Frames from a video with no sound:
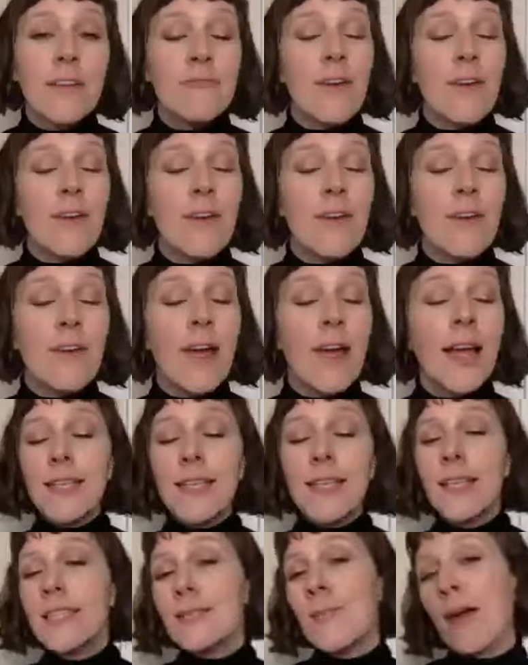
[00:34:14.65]
Frankincense
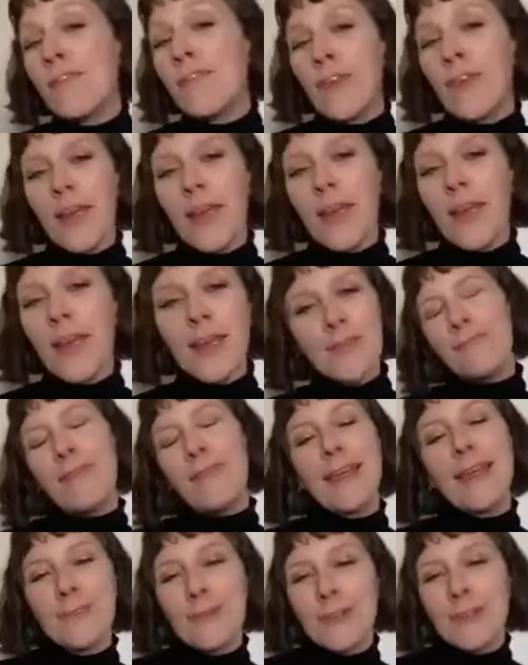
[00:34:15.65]
is my favorite.
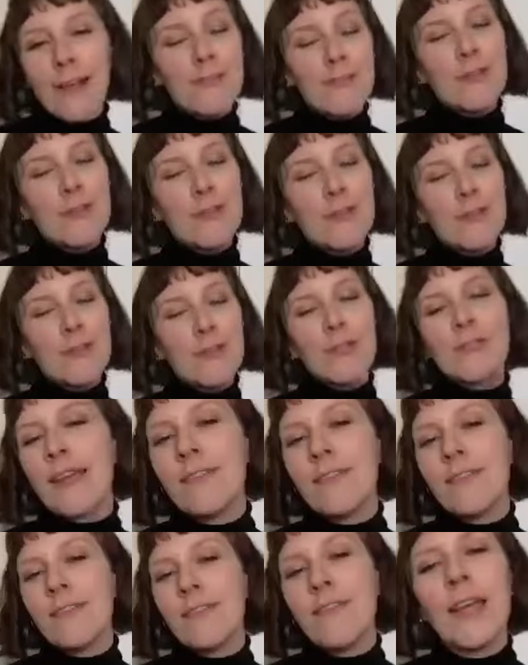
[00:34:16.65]
I've used
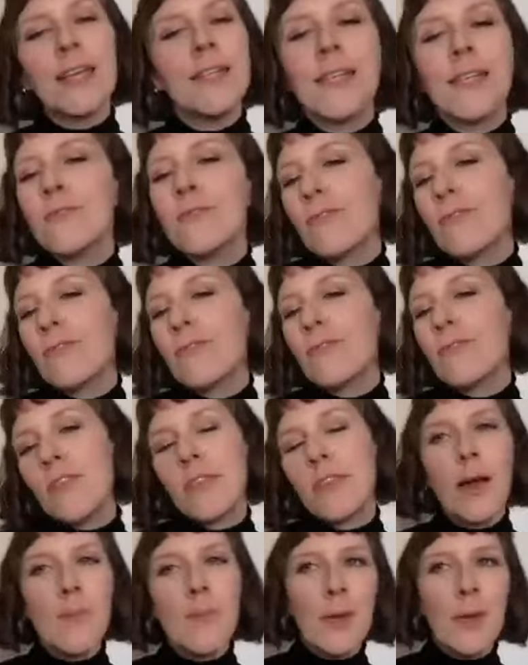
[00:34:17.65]
frankincense for everything.